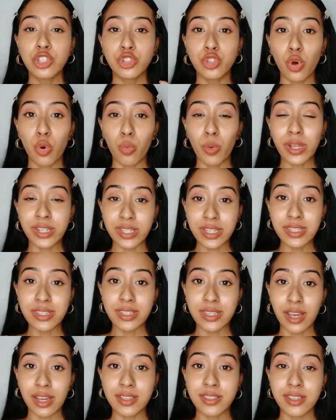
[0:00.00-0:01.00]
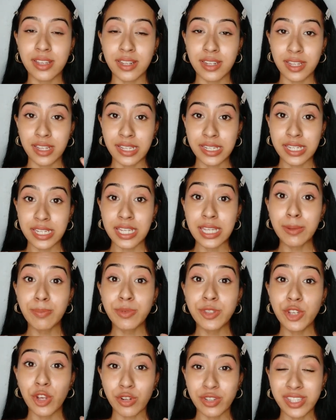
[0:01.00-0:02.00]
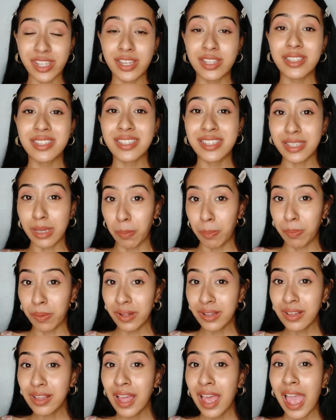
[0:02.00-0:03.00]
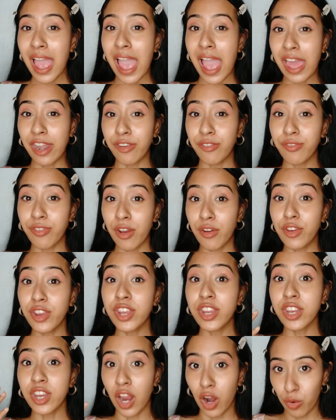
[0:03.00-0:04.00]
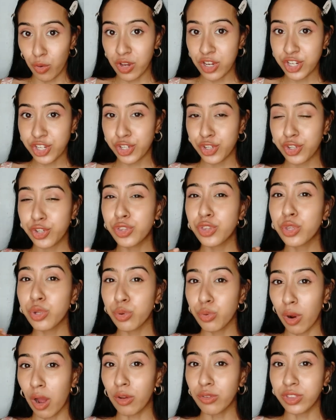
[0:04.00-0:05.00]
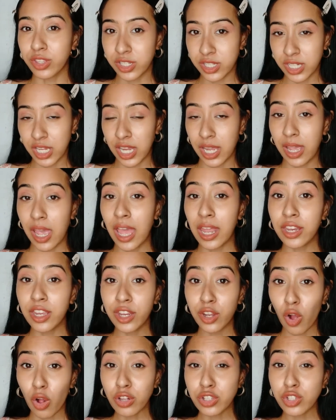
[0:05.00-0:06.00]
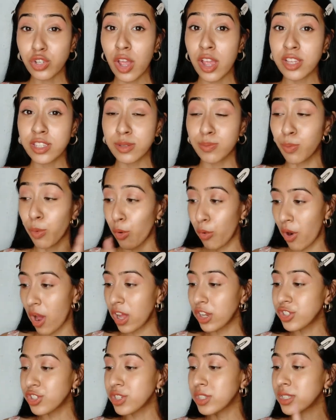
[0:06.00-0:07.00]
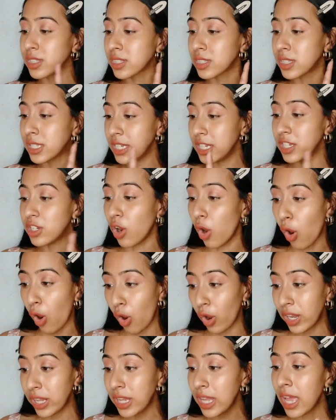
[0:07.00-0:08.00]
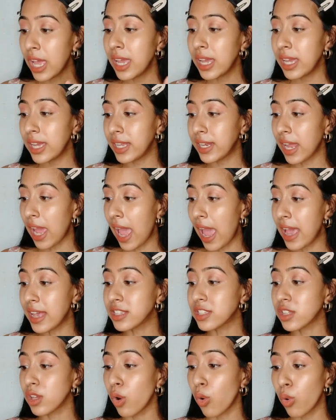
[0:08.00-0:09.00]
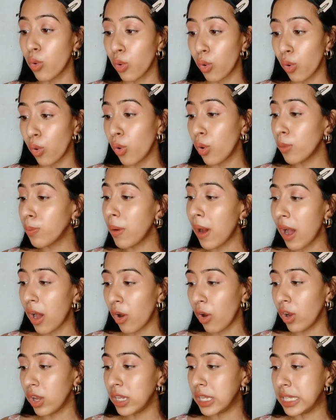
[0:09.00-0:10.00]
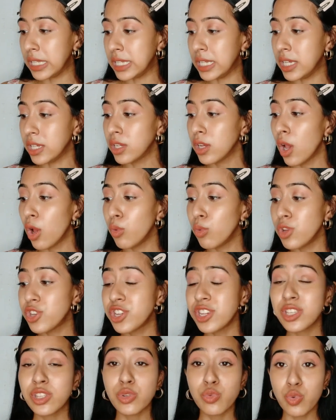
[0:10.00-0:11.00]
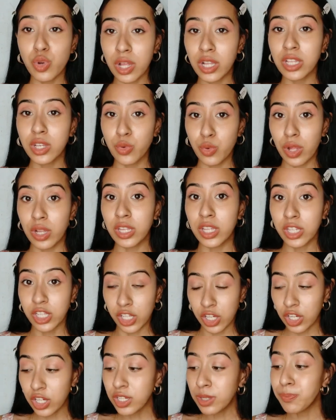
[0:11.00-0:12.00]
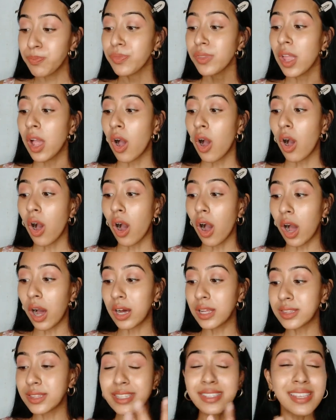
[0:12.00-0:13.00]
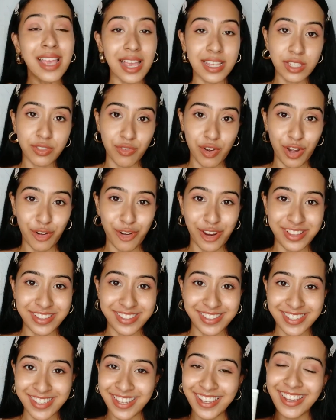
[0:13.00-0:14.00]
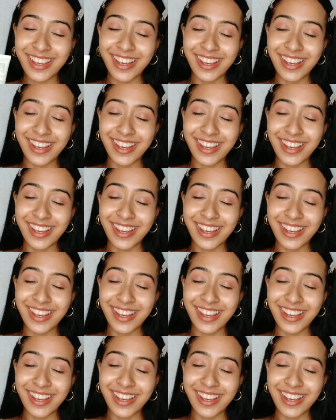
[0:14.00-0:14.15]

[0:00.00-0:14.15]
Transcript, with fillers: So what it does, it, it keeps your skin supple and very nourished throughout the day. And it also has borage seed oil. It has jojoba oil in it, which is really, really good. Uh, this has fragrance.